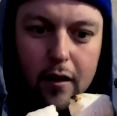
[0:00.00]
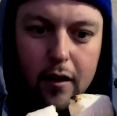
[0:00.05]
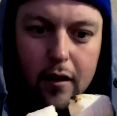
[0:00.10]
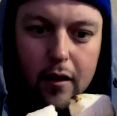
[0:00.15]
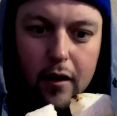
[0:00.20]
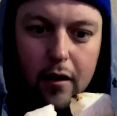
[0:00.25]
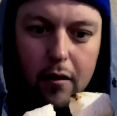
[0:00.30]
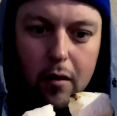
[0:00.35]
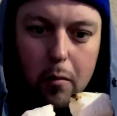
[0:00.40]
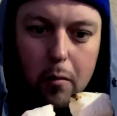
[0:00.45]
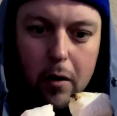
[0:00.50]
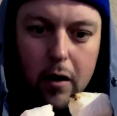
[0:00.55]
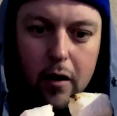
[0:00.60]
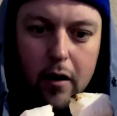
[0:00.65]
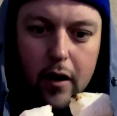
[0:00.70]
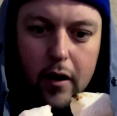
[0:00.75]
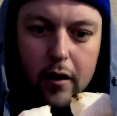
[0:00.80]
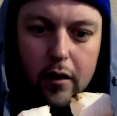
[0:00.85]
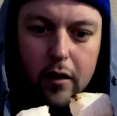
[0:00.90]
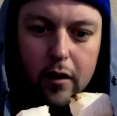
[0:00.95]
give you a better
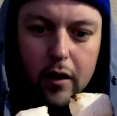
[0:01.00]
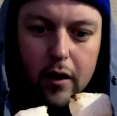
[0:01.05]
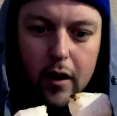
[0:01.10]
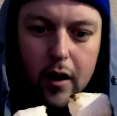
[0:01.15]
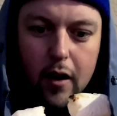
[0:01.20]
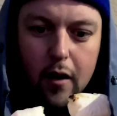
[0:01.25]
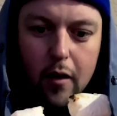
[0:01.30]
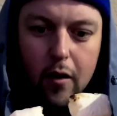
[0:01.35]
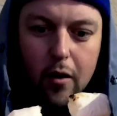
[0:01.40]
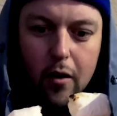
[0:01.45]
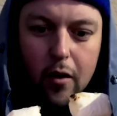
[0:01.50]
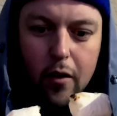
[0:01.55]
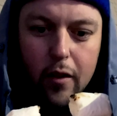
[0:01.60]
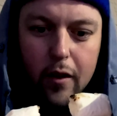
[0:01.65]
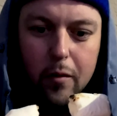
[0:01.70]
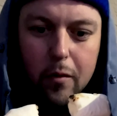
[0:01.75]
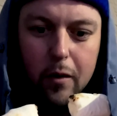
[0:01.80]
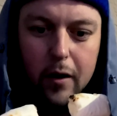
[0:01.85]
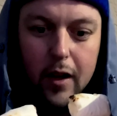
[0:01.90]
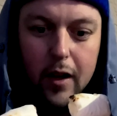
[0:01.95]
angle. You kind of, oh, this
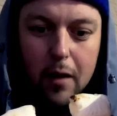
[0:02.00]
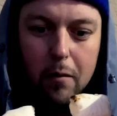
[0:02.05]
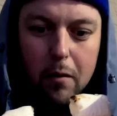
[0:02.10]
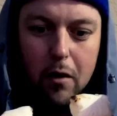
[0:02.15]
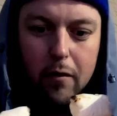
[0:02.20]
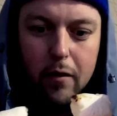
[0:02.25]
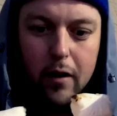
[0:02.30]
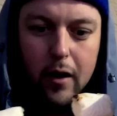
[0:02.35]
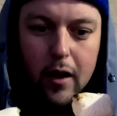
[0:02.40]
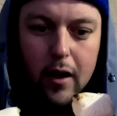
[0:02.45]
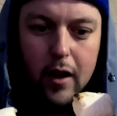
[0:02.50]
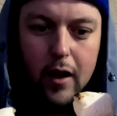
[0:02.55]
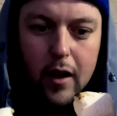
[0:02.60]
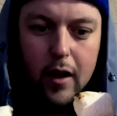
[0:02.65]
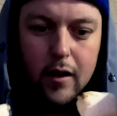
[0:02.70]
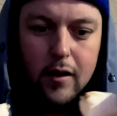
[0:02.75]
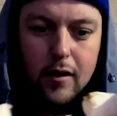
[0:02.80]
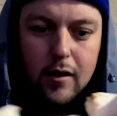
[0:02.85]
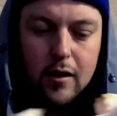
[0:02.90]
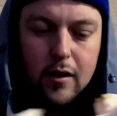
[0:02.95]
one came off
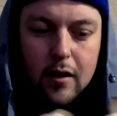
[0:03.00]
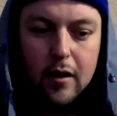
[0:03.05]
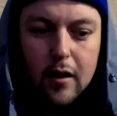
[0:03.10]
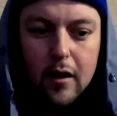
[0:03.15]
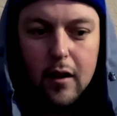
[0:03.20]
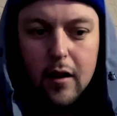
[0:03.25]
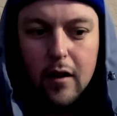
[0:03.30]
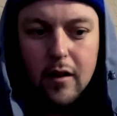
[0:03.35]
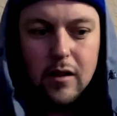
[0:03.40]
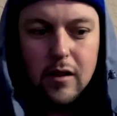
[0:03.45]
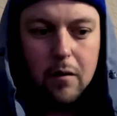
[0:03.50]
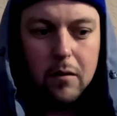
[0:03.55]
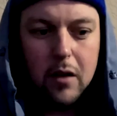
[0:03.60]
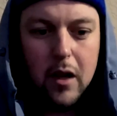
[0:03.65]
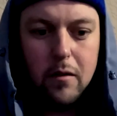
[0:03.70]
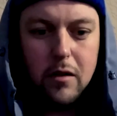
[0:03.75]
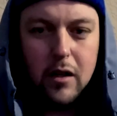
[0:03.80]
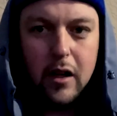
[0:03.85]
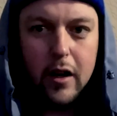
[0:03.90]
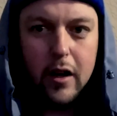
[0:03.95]
nice. Sometimes
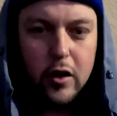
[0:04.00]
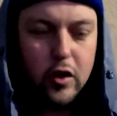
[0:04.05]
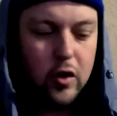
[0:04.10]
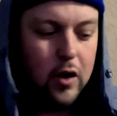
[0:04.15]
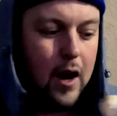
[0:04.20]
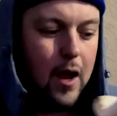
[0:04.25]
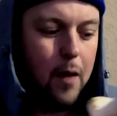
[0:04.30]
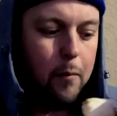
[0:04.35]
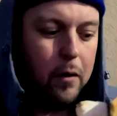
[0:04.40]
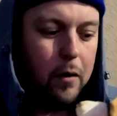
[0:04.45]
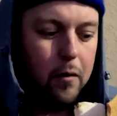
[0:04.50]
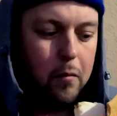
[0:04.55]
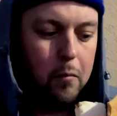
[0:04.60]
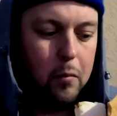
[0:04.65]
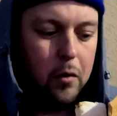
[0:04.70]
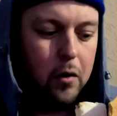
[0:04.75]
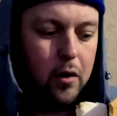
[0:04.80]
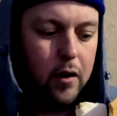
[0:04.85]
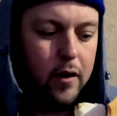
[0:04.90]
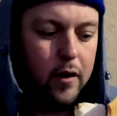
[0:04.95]
you gotta trap it and
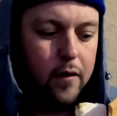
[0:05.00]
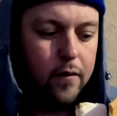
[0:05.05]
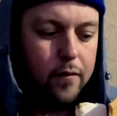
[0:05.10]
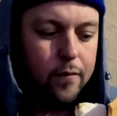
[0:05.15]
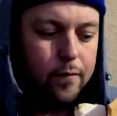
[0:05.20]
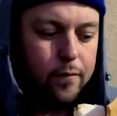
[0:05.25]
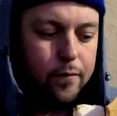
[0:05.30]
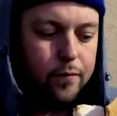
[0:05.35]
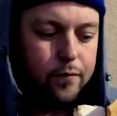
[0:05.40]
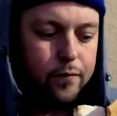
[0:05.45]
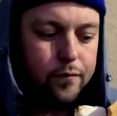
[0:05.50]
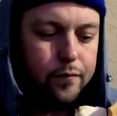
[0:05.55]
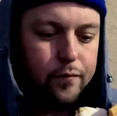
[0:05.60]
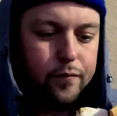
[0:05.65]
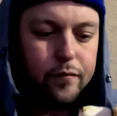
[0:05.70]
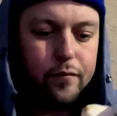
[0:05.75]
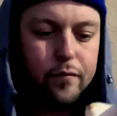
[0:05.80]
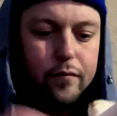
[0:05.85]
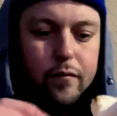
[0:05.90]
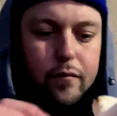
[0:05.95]
pull it
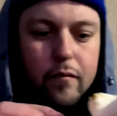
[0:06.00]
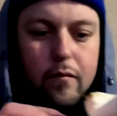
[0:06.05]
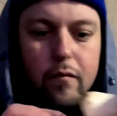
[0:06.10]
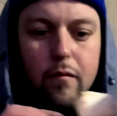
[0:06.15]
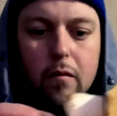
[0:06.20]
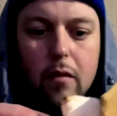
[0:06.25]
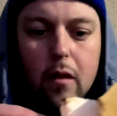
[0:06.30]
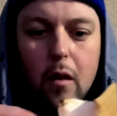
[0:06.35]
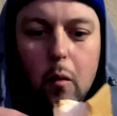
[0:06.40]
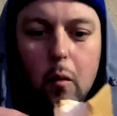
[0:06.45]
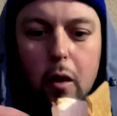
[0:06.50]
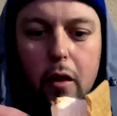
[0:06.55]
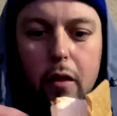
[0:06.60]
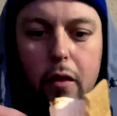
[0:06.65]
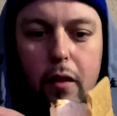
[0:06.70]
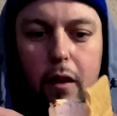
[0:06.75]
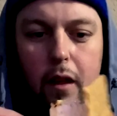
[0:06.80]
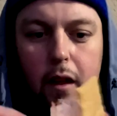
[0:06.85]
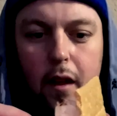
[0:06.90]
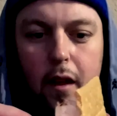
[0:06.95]
with
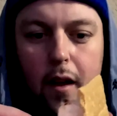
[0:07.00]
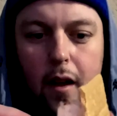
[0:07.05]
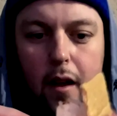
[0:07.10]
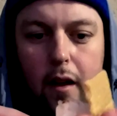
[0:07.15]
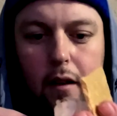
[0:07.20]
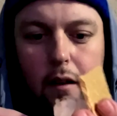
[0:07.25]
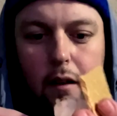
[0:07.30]
the uh,